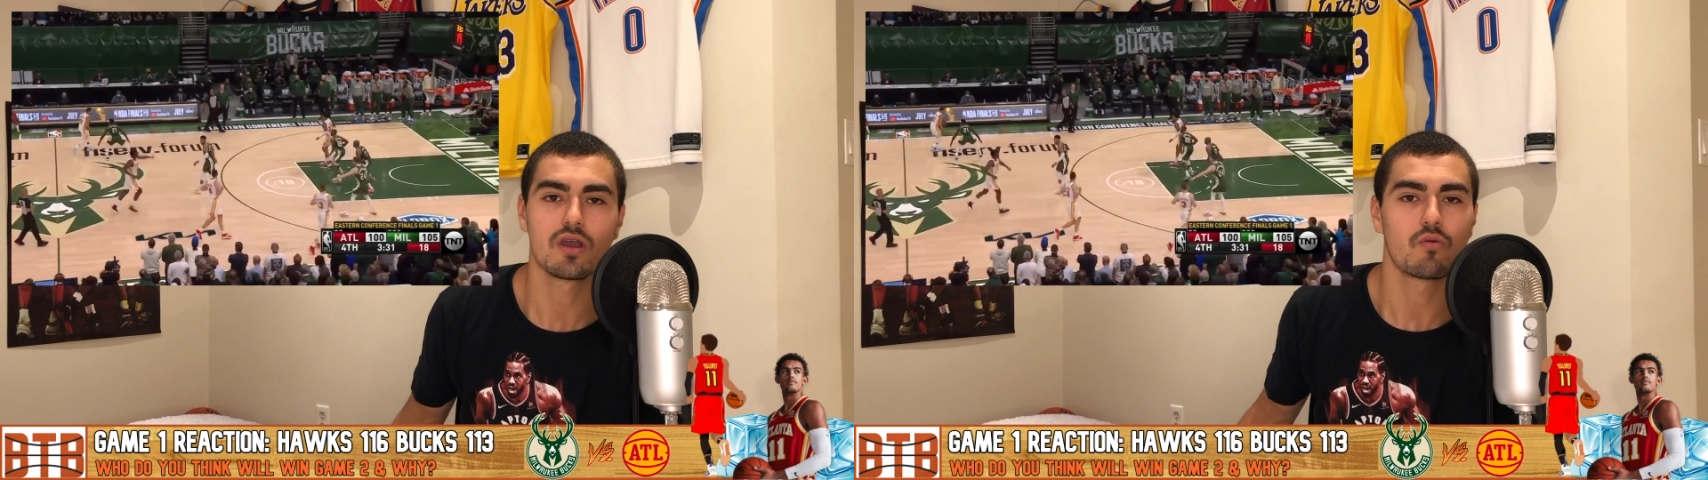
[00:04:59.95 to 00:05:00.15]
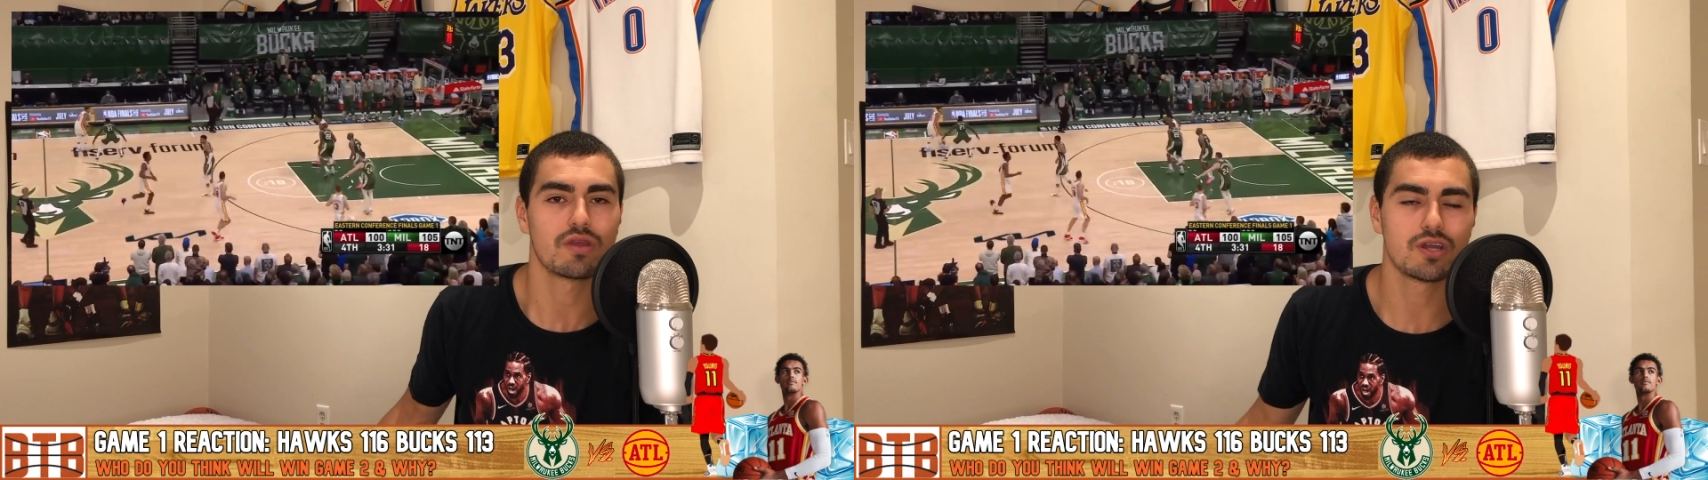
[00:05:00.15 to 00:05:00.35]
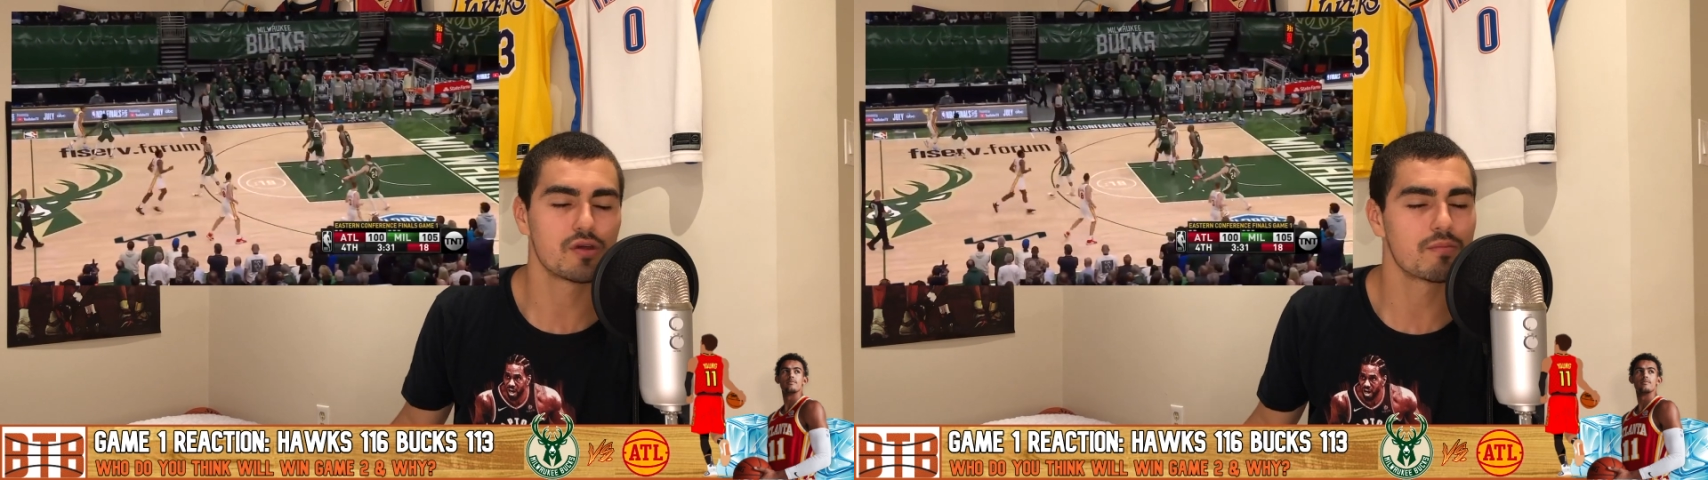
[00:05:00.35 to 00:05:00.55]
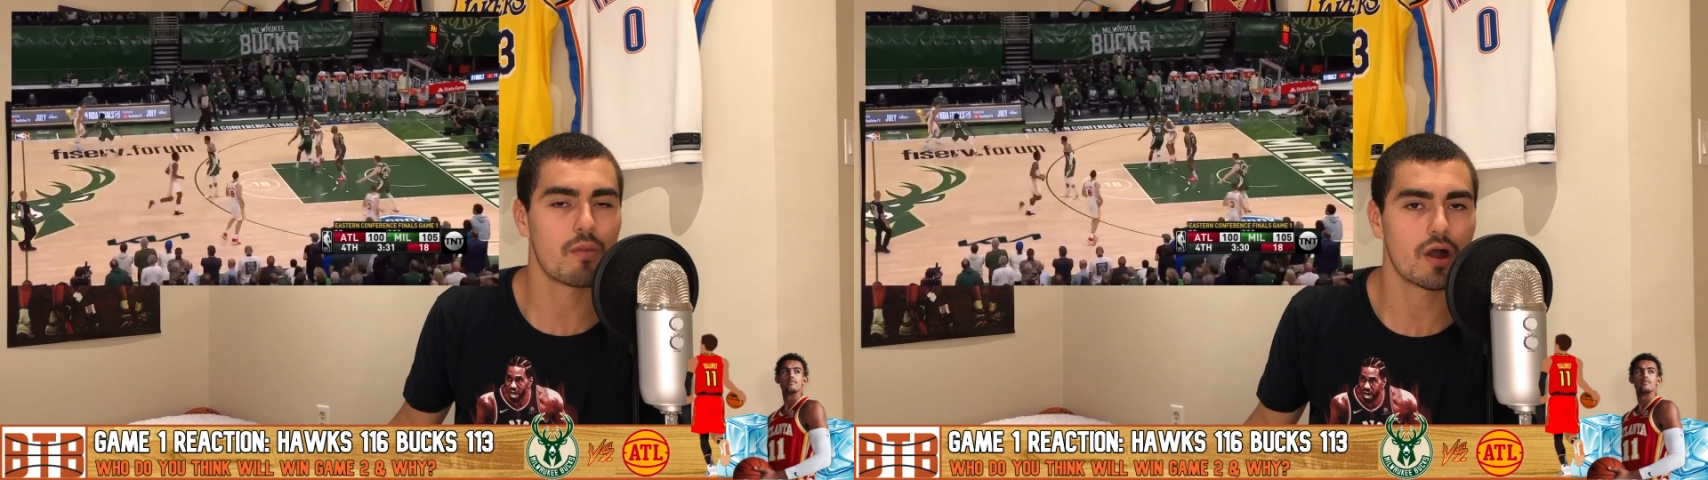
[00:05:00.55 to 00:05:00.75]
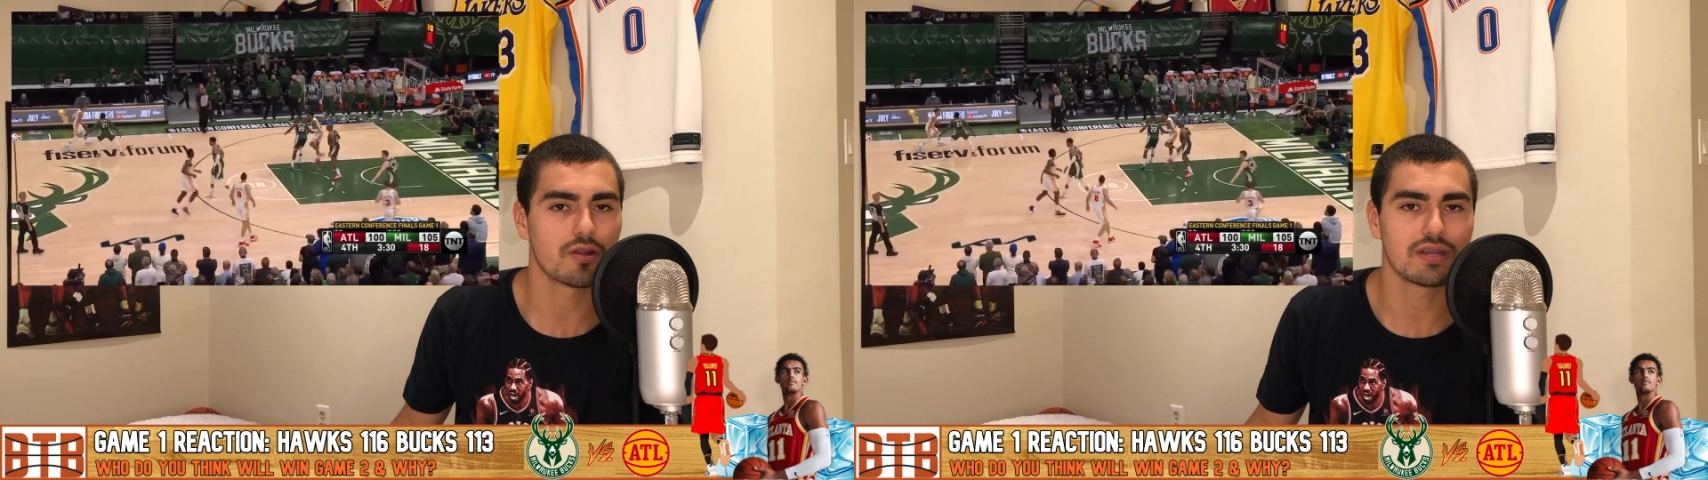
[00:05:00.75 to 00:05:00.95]
We know the
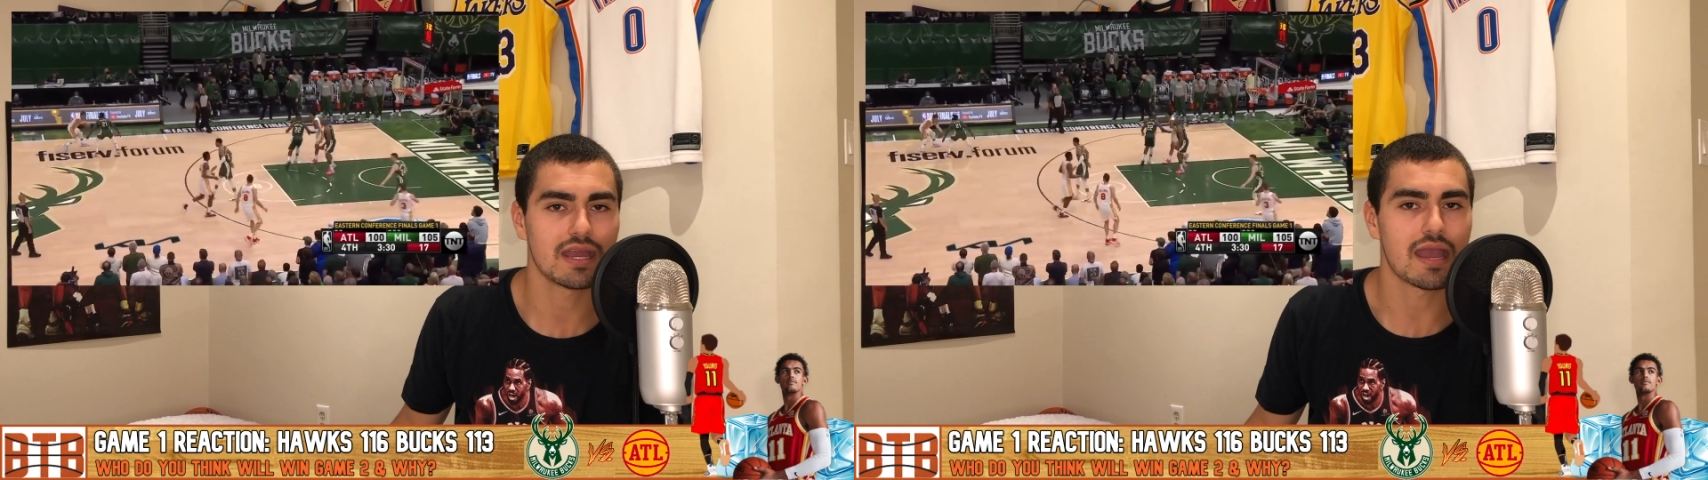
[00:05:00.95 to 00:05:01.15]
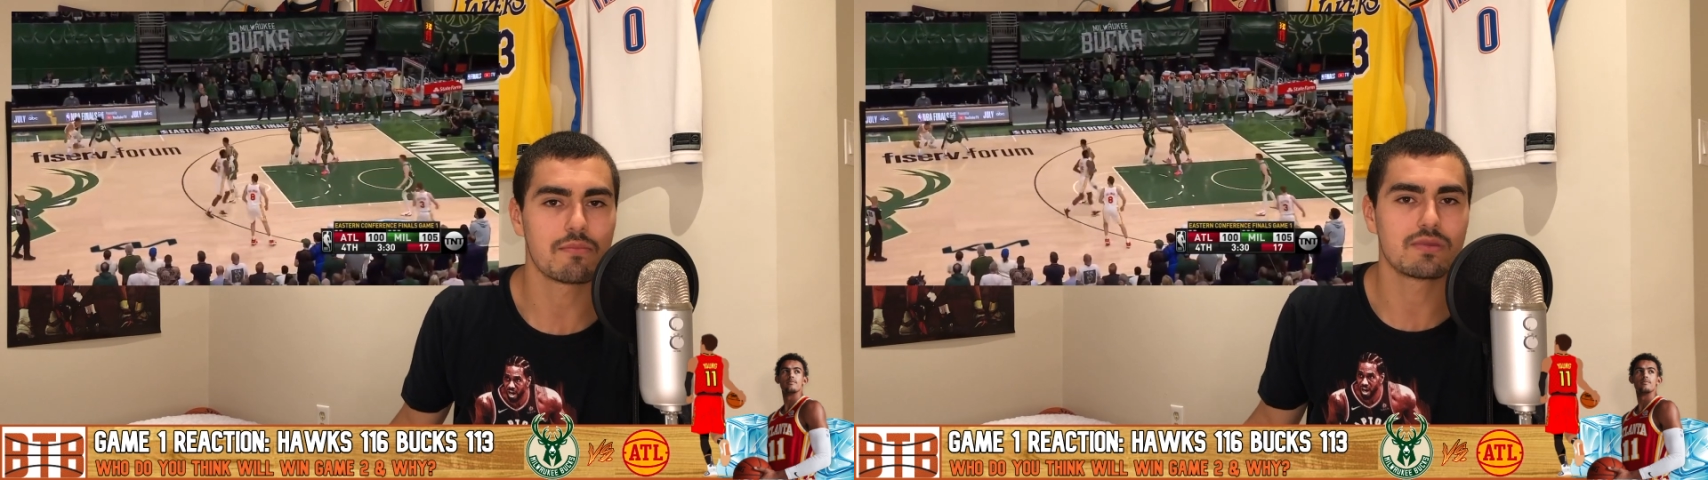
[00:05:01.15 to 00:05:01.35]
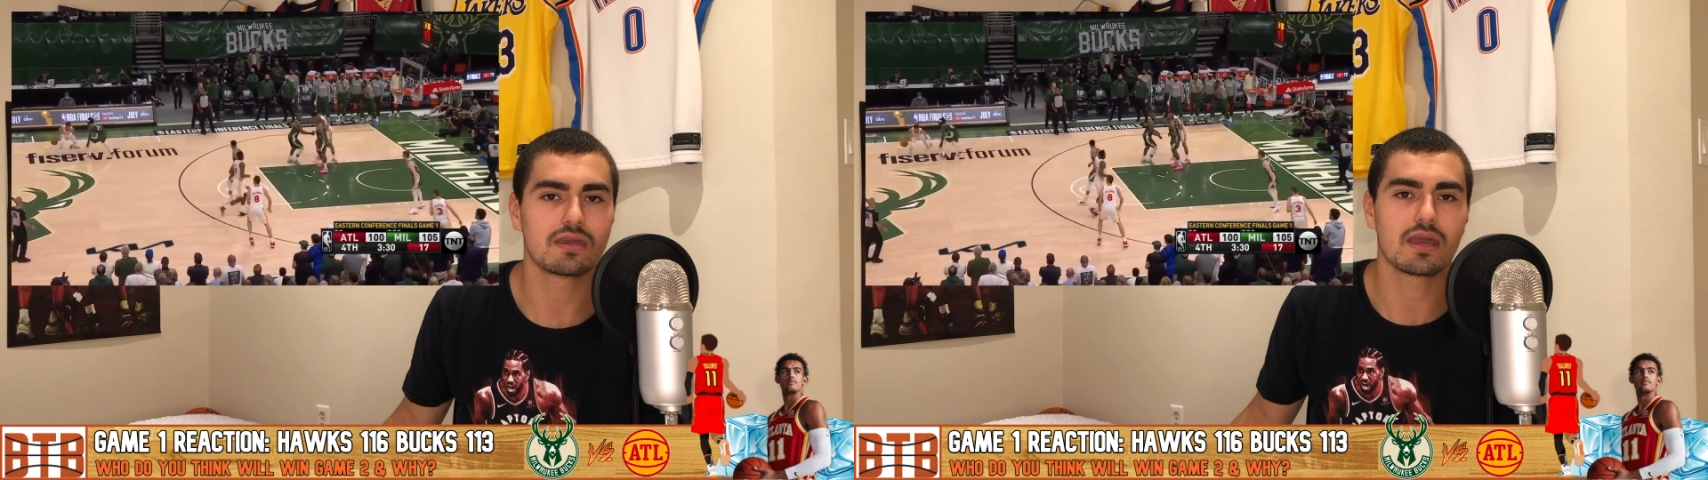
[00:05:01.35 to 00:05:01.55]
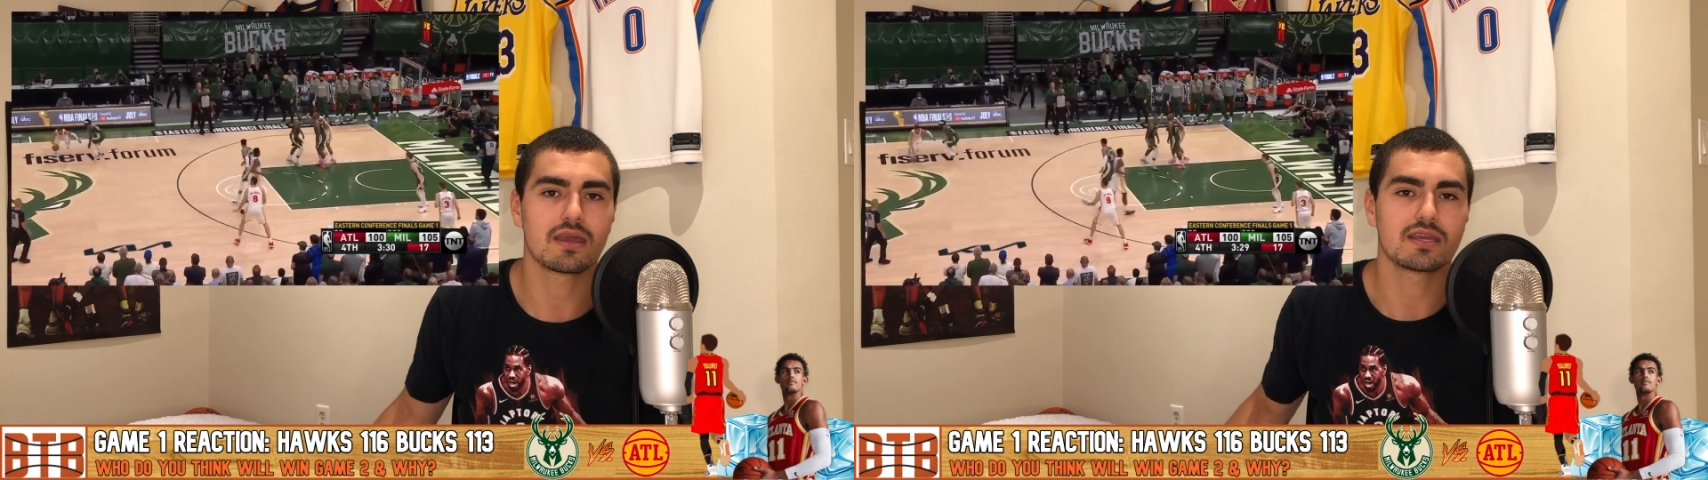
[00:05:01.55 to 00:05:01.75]
modern day NBA